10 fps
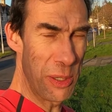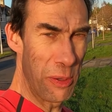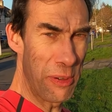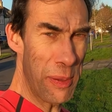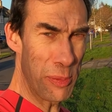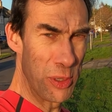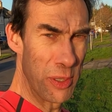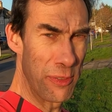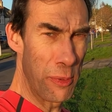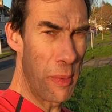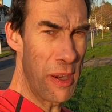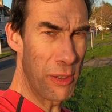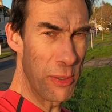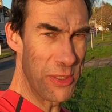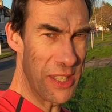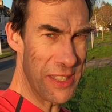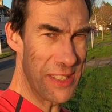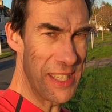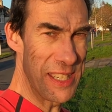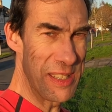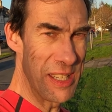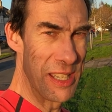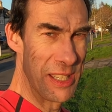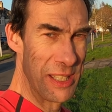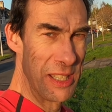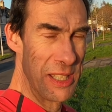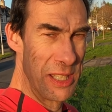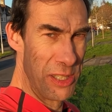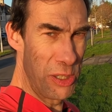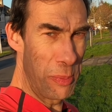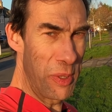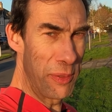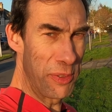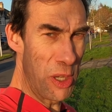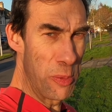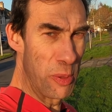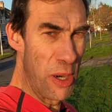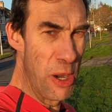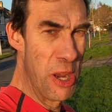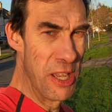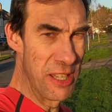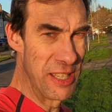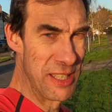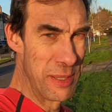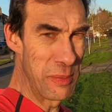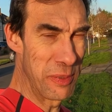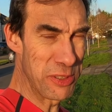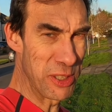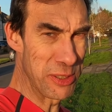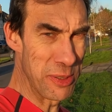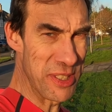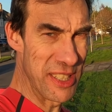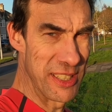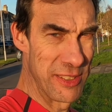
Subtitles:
So a wrap on the Vomero 16, jumping over the GoPro. Bit of a tongue twister.